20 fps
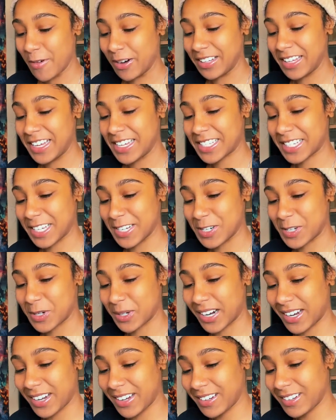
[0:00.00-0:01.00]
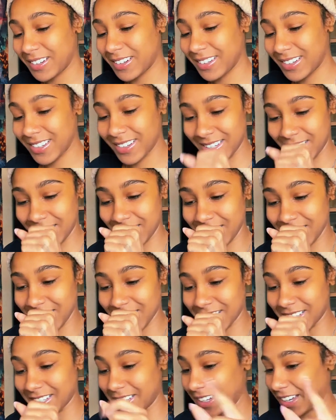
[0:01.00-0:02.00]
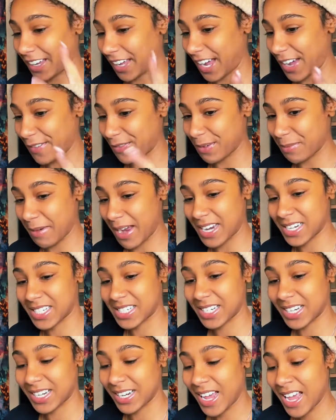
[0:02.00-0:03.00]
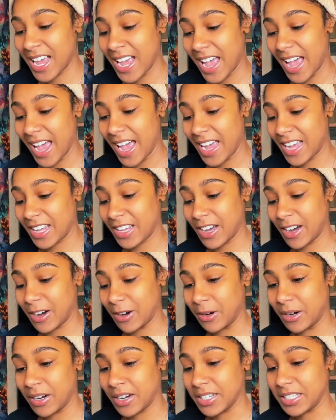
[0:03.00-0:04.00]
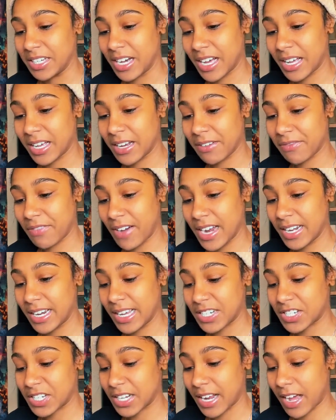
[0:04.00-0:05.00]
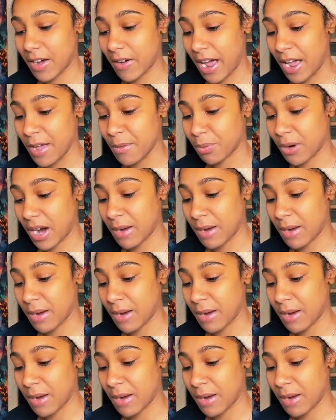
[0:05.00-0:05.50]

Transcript: Release control. Confirmation. Hey, yo, y'all gonna find that shit out. I